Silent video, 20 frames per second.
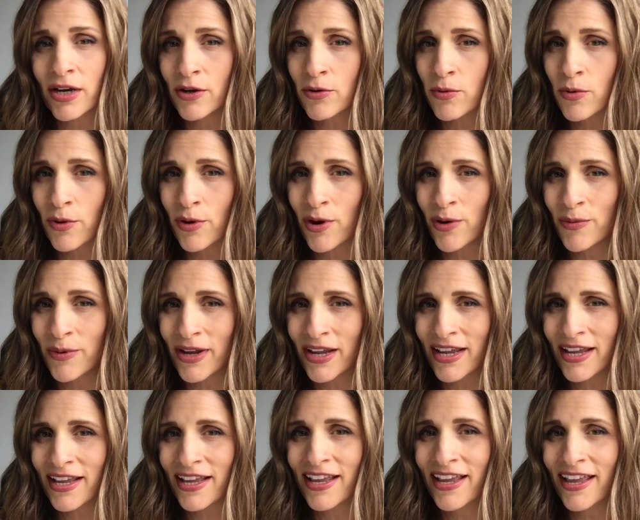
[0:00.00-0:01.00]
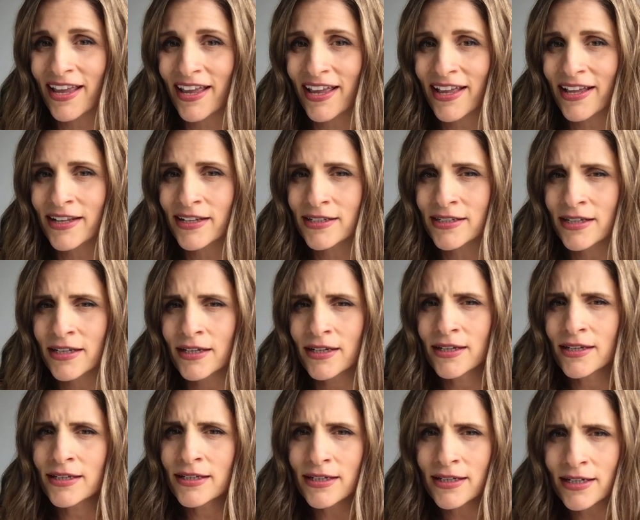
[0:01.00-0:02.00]
to quote our rate and
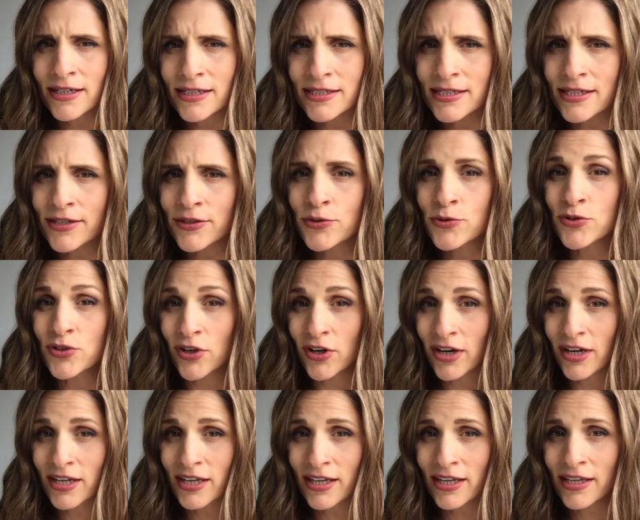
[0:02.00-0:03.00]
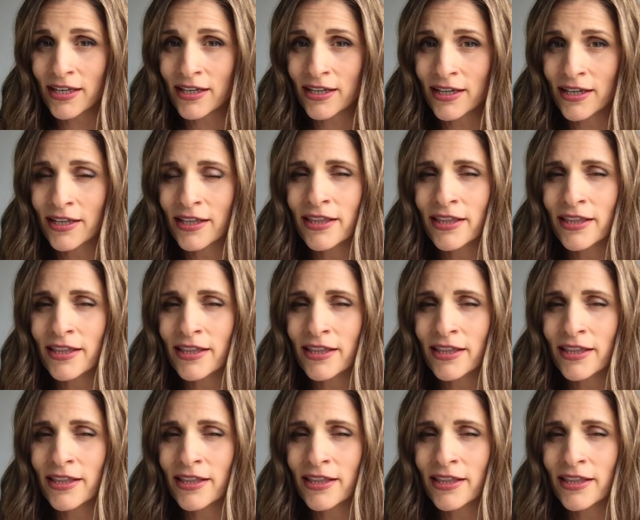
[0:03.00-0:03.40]
continue talking.